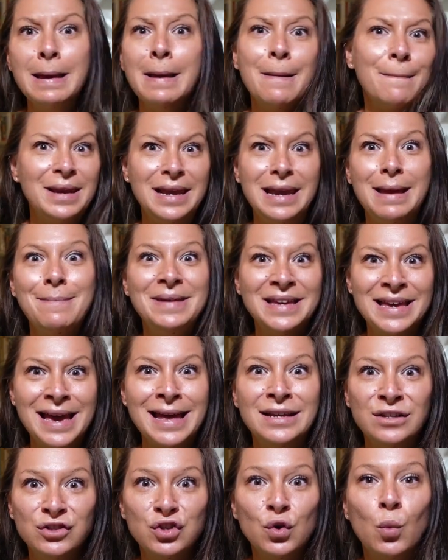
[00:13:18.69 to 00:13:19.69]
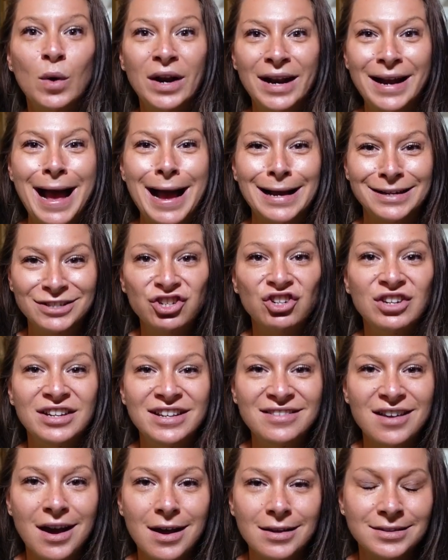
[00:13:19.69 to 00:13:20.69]
But let me get into what it actually
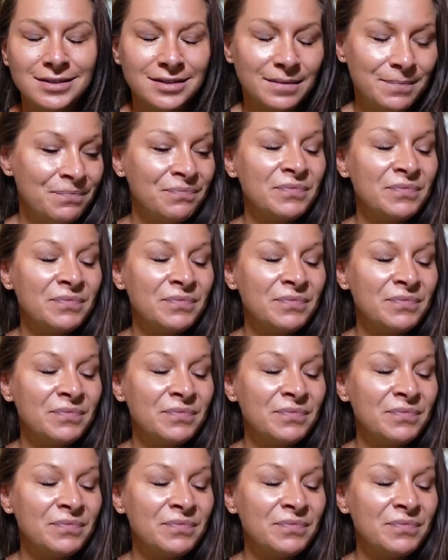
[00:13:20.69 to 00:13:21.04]
does.